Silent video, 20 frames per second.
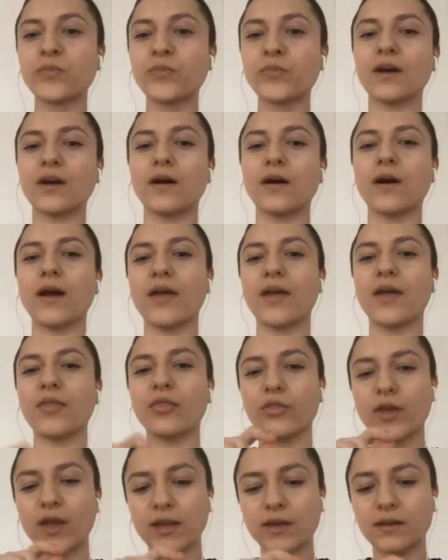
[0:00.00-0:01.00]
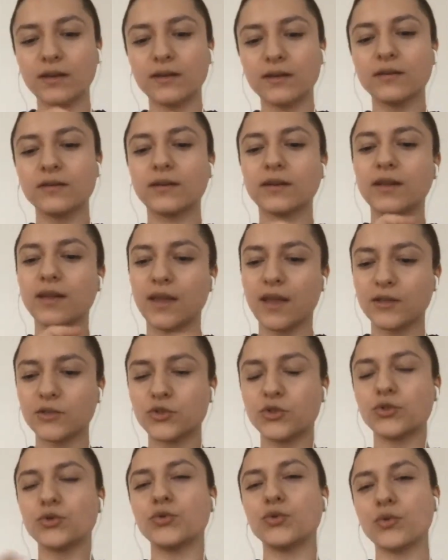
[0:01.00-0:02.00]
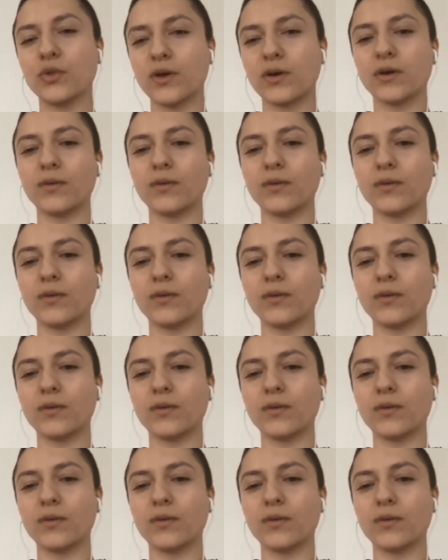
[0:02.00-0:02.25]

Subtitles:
and then can do the